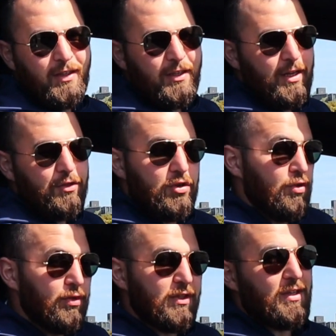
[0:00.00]
Now the
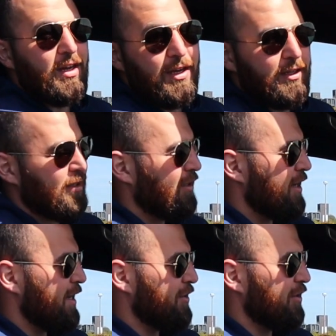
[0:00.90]
new design,
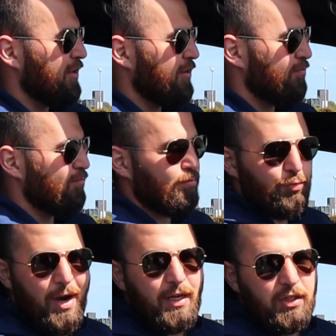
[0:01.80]
the brand